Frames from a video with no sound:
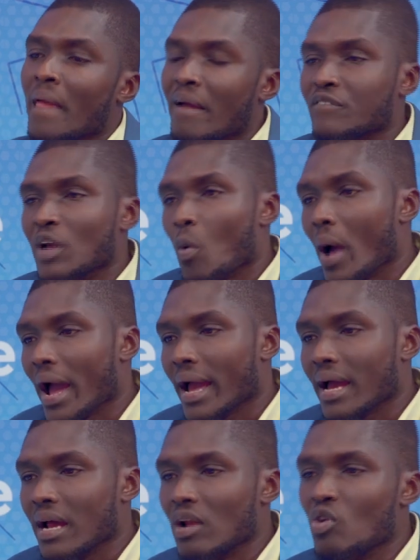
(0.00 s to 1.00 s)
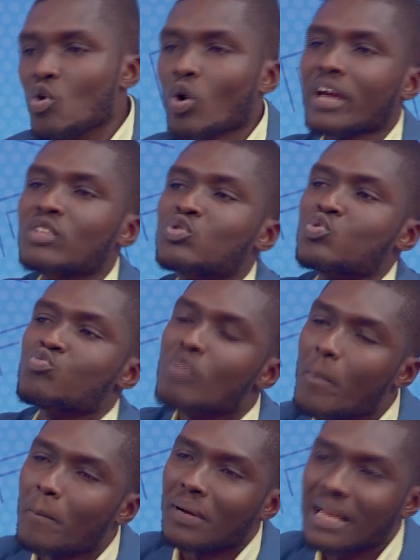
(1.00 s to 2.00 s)
if they were looking to
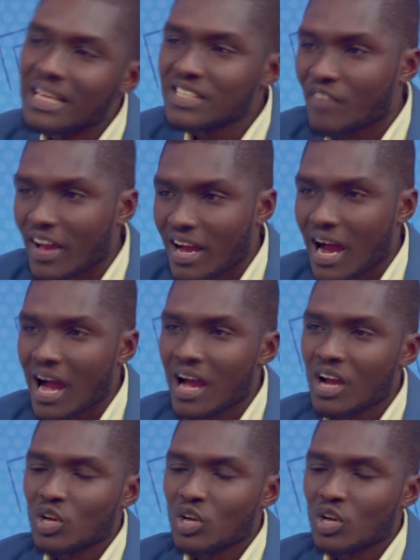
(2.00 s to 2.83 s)
replace Wenger,